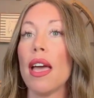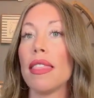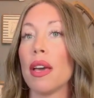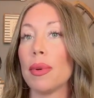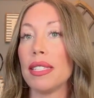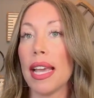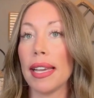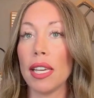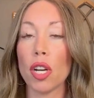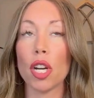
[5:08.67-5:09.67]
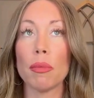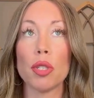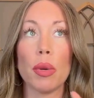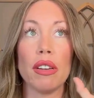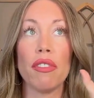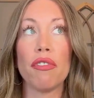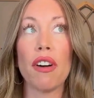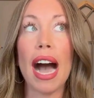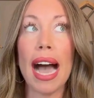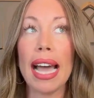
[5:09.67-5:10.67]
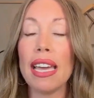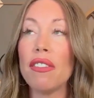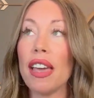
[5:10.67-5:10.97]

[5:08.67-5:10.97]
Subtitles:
that was taking her between 5